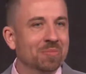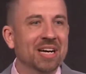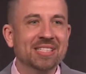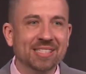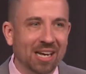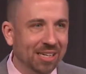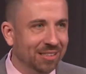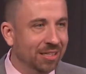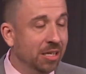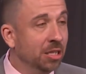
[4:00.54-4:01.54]
my
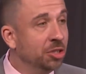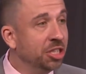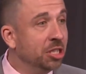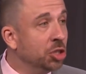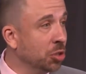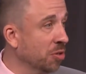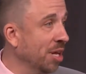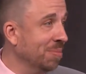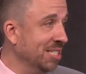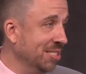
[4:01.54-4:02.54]
son. She ensured
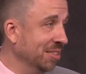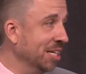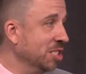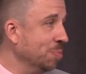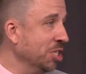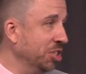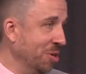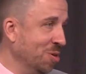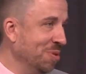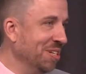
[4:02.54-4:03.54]
that my son got speech
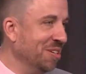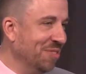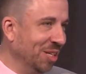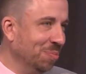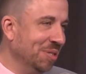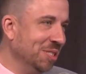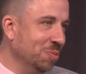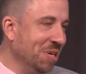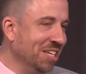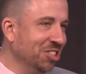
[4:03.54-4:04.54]
therapy to develop in his
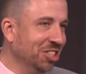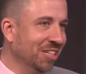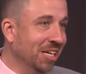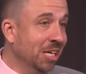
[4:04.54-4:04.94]
speech.